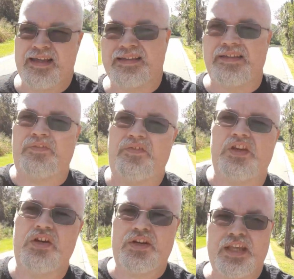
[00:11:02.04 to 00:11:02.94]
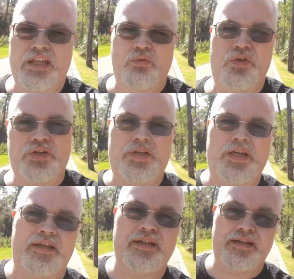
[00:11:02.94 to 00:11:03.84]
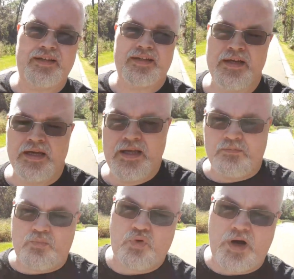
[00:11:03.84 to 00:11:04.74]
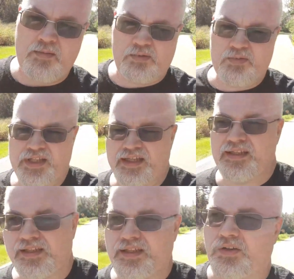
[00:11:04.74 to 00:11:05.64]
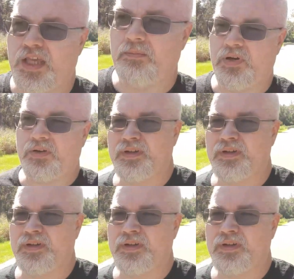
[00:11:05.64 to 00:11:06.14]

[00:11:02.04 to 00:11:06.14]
And they figured he would probably, you know, keep